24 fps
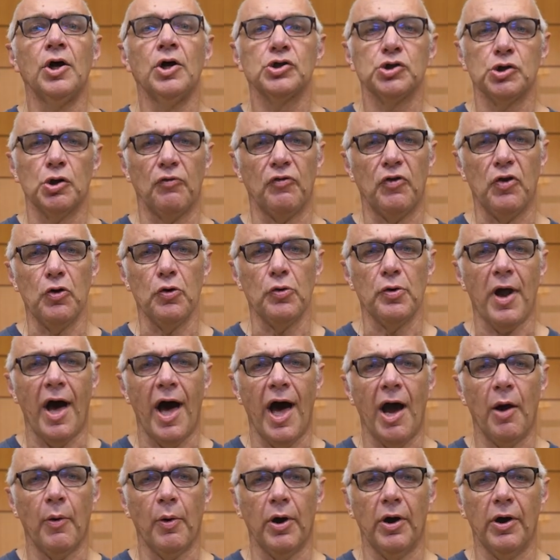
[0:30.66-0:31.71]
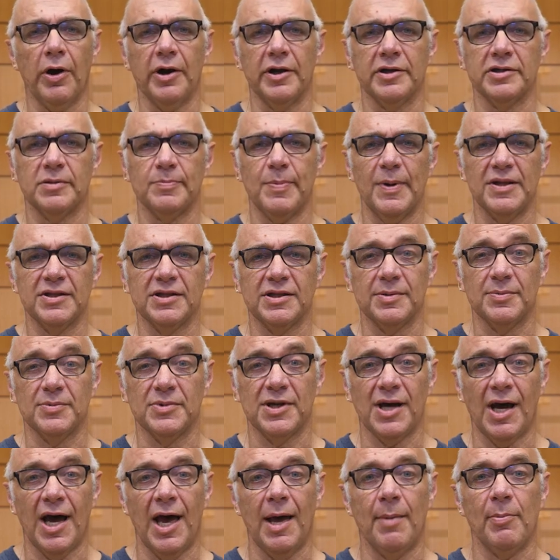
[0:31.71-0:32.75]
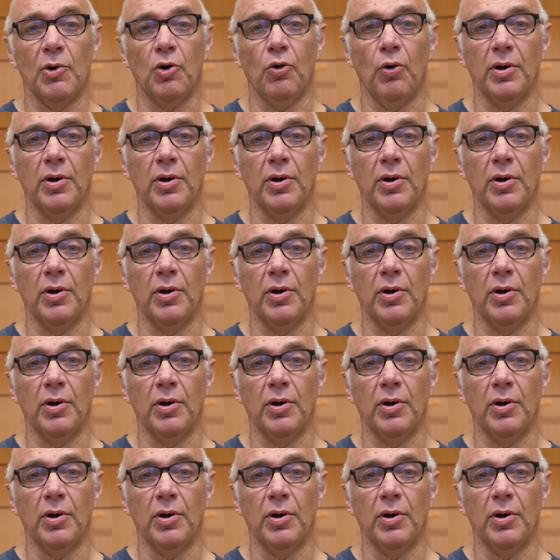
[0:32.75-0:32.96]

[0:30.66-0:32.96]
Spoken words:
So if you and I were going to spend some time